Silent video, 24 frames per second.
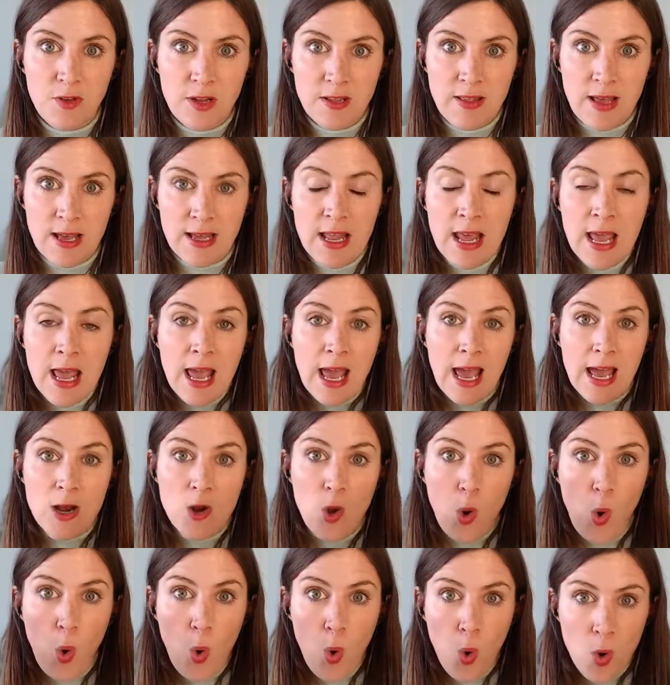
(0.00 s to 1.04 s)
like that. And
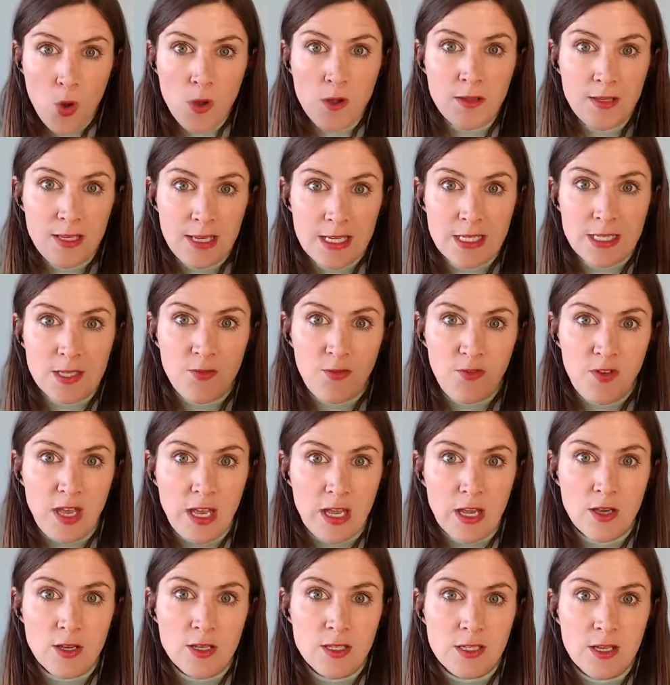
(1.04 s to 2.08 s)
all these
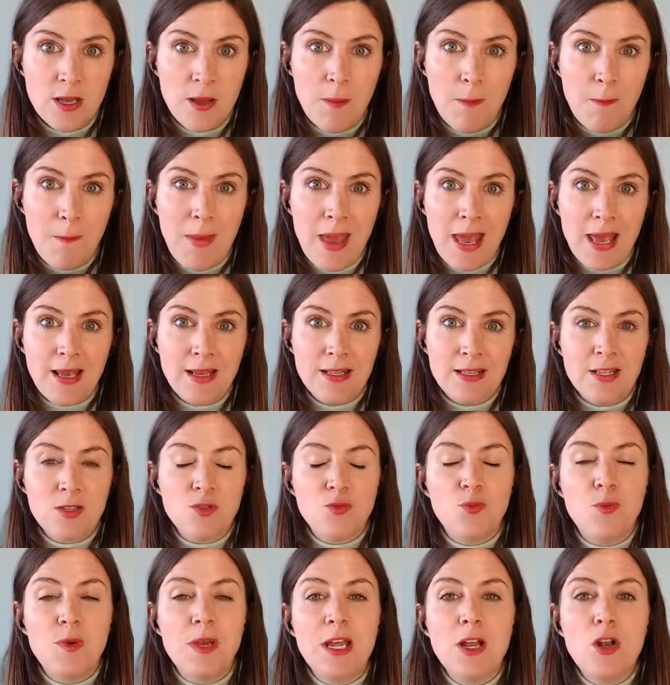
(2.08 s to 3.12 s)
fears make it that
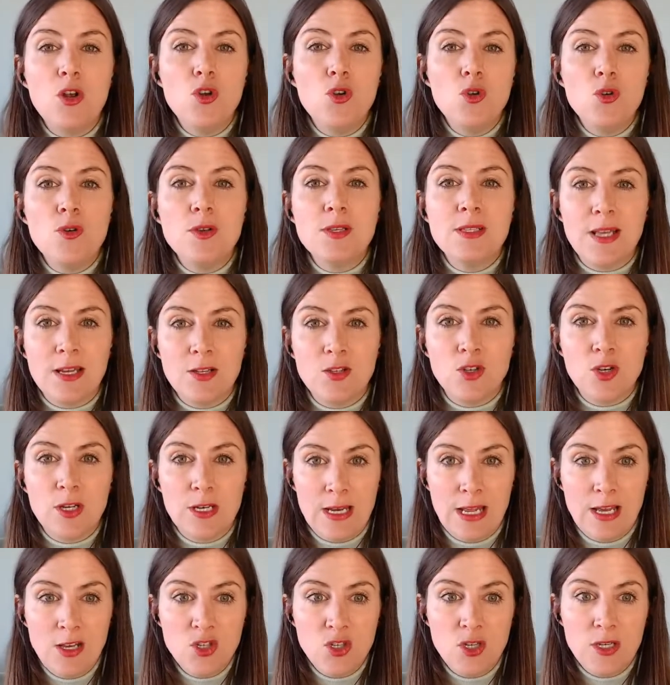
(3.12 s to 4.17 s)
we lose that
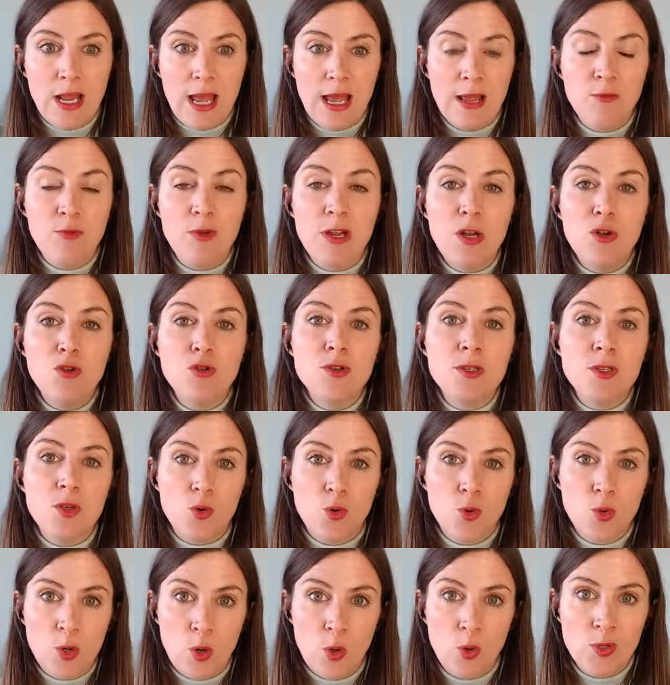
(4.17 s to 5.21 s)
connection and we lose
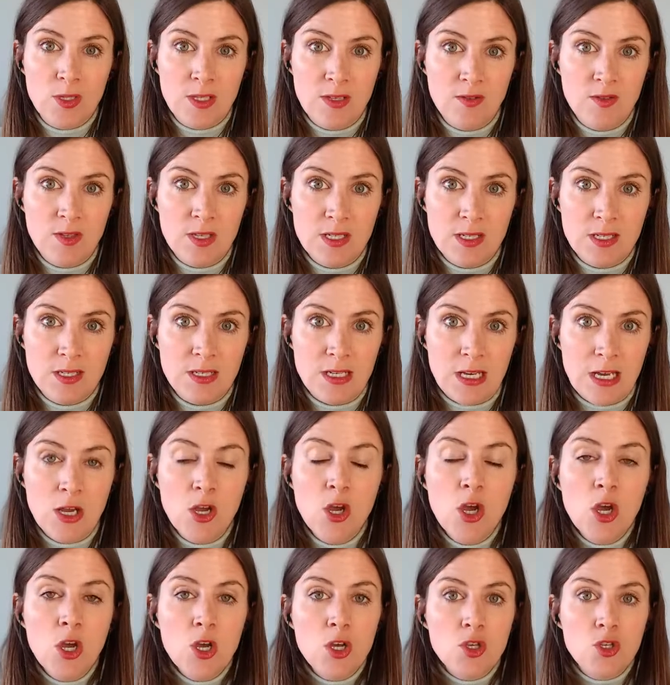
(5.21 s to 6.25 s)
all authenticity.
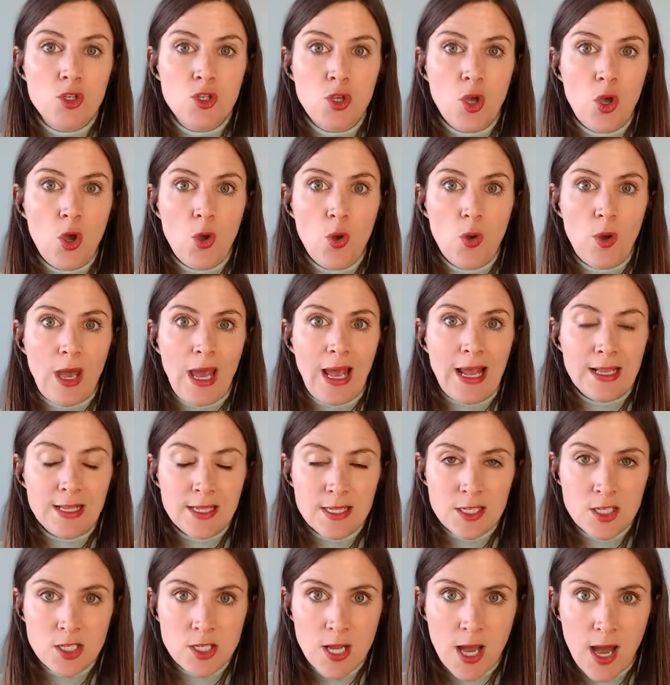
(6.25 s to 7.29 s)
So
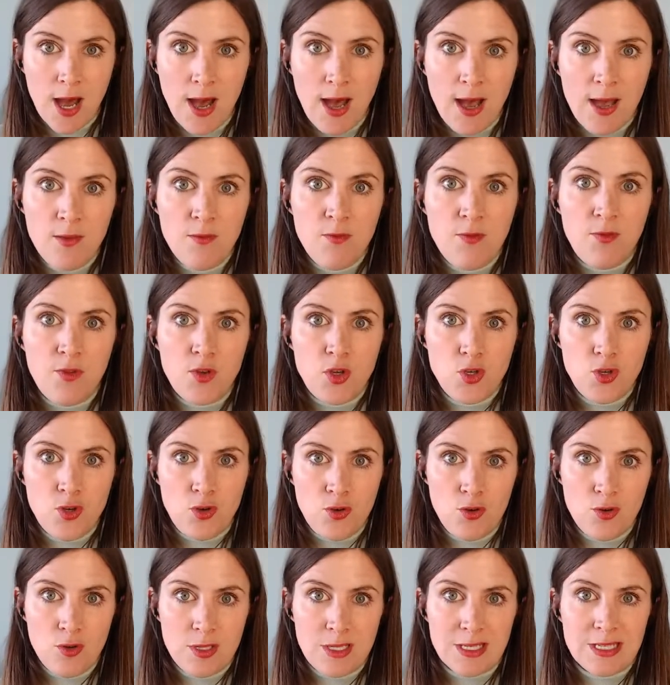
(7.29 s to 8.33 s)
it's time for
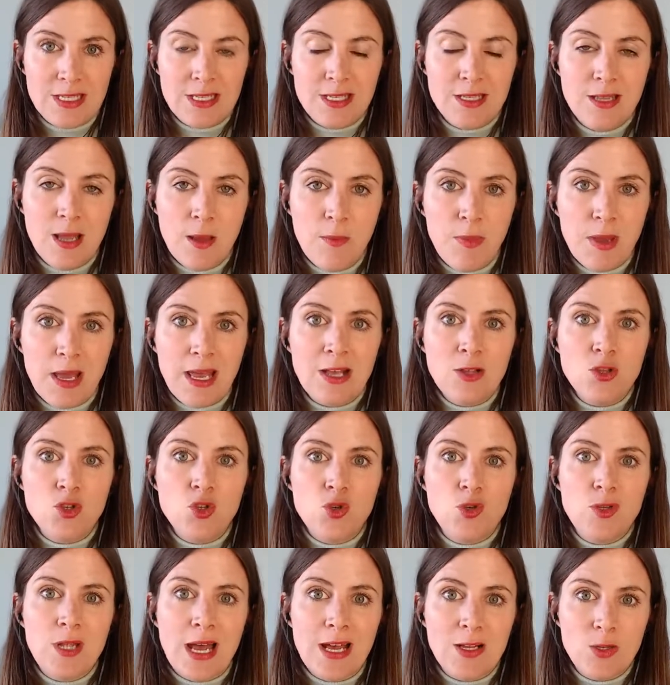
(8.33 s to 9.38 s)
you to step
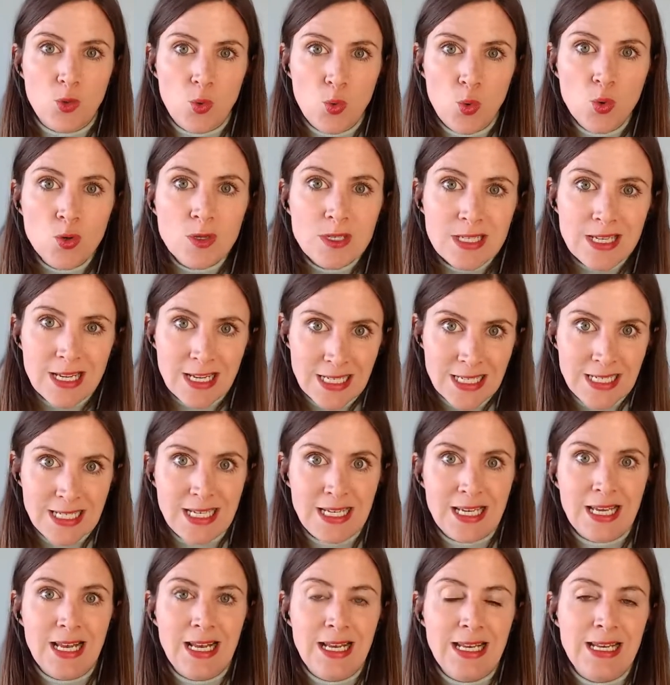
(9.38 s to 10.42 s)
into that
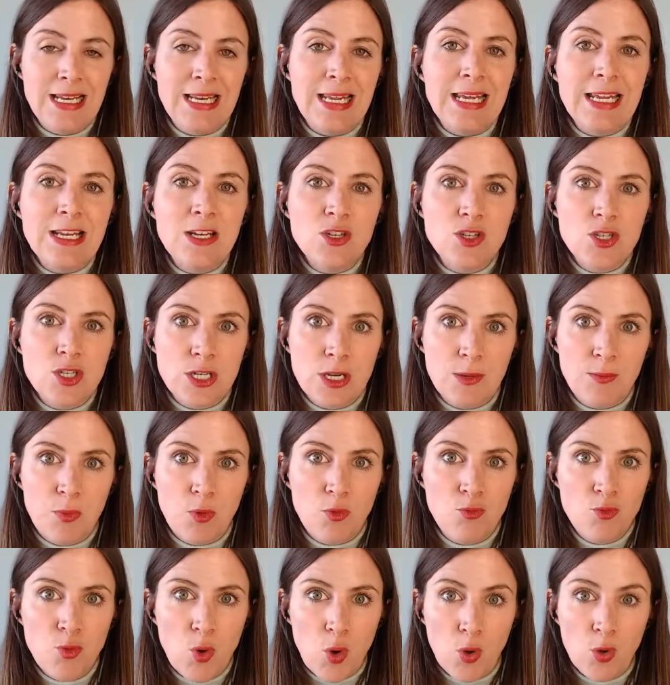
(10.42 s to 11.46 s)
authentic leadership
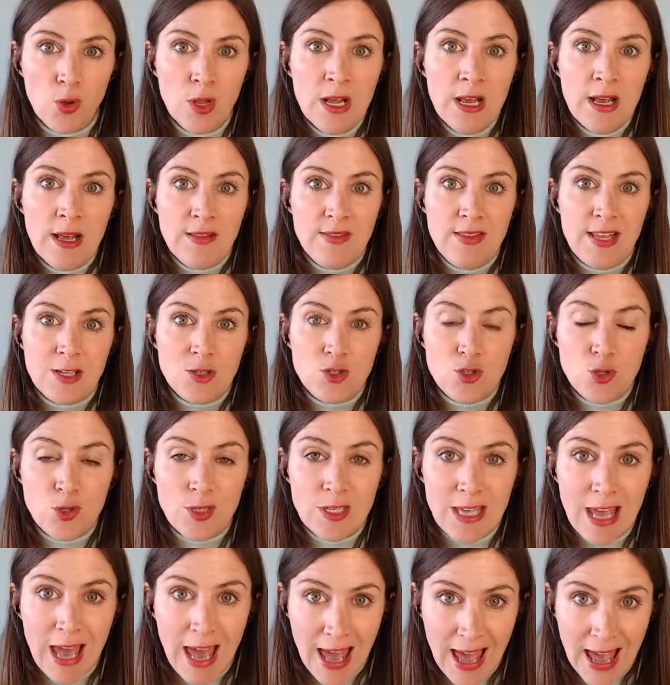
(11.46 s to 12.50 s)
role that you
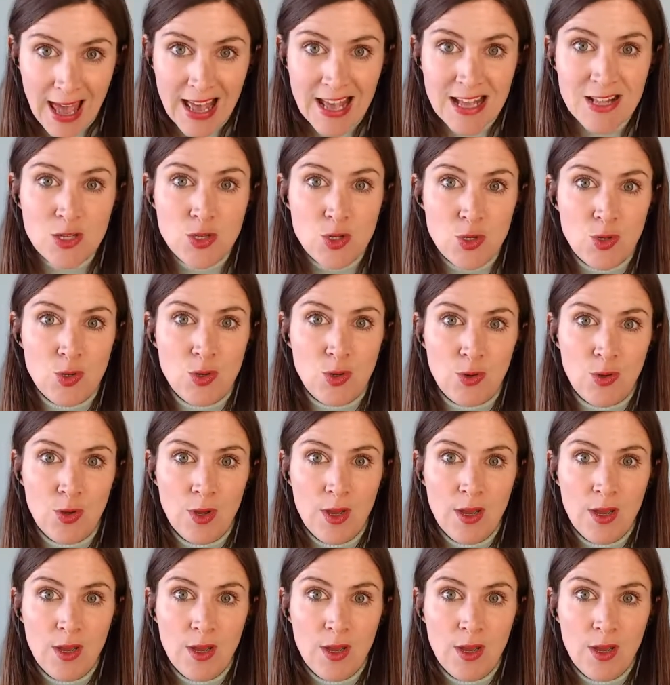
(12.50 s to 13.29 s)
can do,